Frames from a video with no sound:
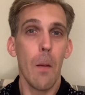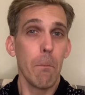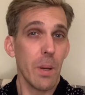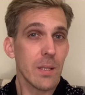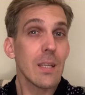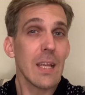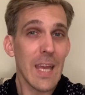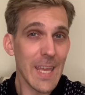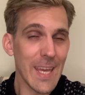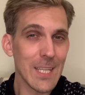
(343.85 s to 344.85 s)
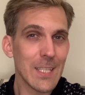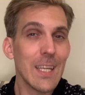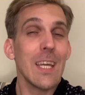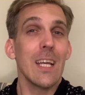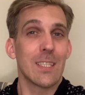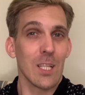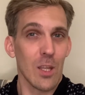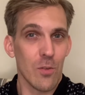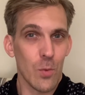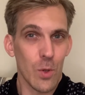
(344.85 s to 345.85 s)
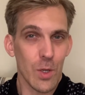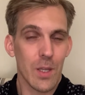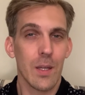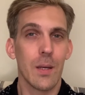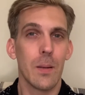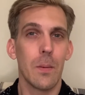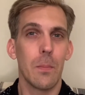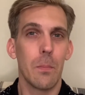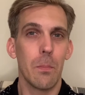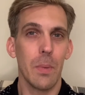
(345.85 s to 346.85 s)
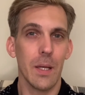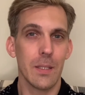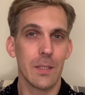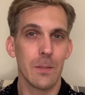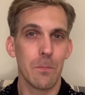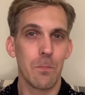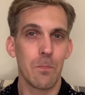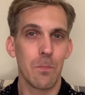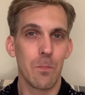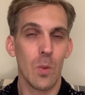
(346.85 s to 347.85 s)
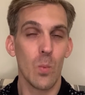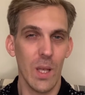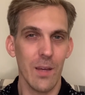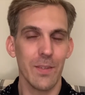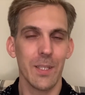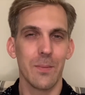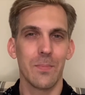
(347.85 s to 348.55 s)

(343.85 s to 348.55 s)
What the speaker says: But again, it's a lot of work, but we love it.